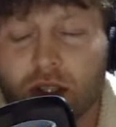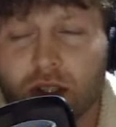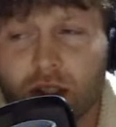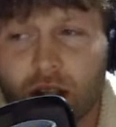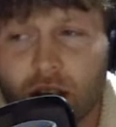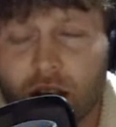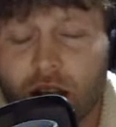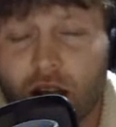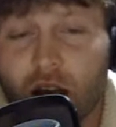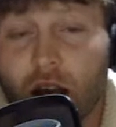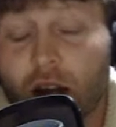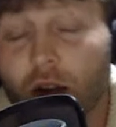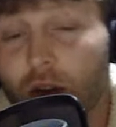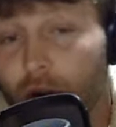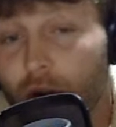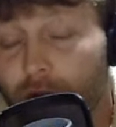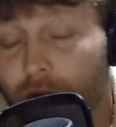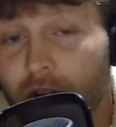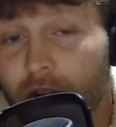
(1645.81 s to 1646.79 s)
and I don't know
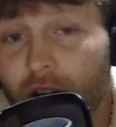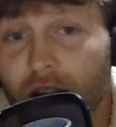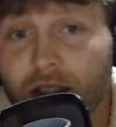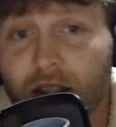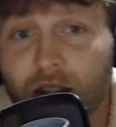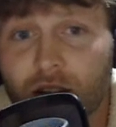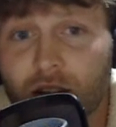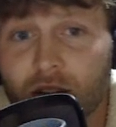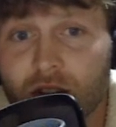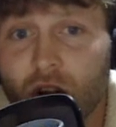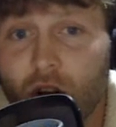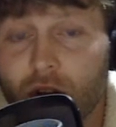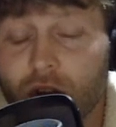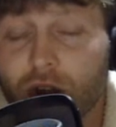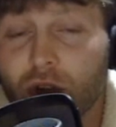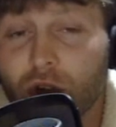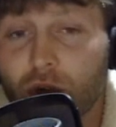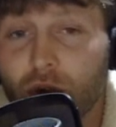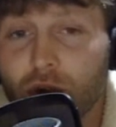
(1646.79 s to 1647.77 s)
if you guys saw the
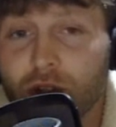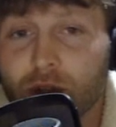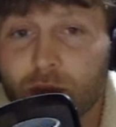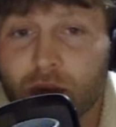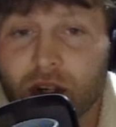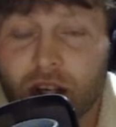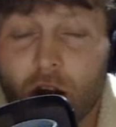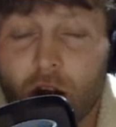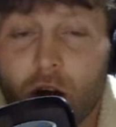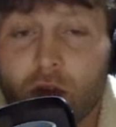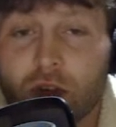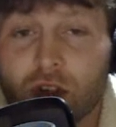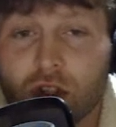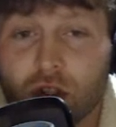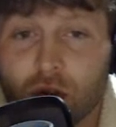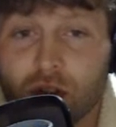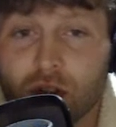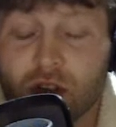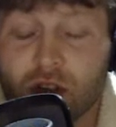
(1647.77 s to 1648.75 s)
news, but Kelvin
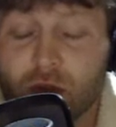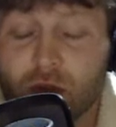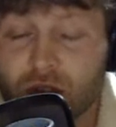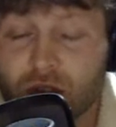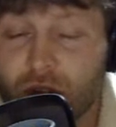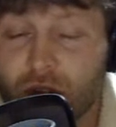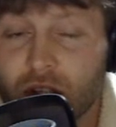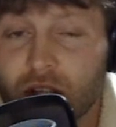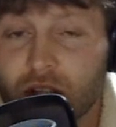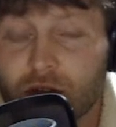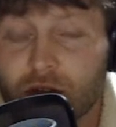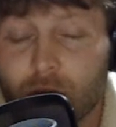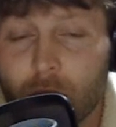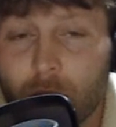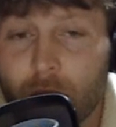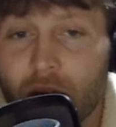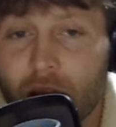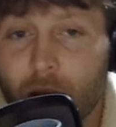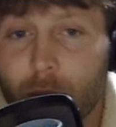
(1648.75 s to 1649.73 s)
Joseph was released from the
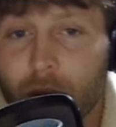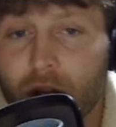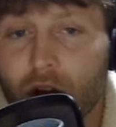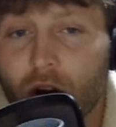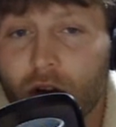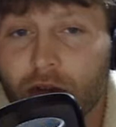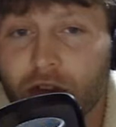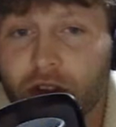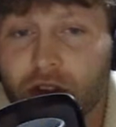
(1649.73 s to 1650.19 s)
Miami Dolphins.